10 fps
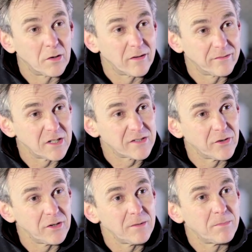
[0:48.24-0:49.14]
a lot of advice
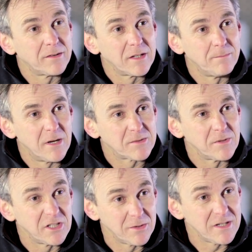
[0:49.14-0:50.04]
for you, but I think the best
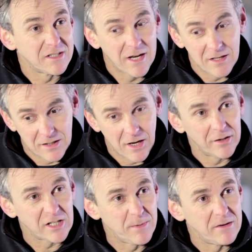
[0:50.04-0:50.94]
way to do it is to get in the car
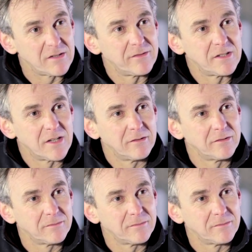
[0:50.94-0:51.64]
and experience it for yourself.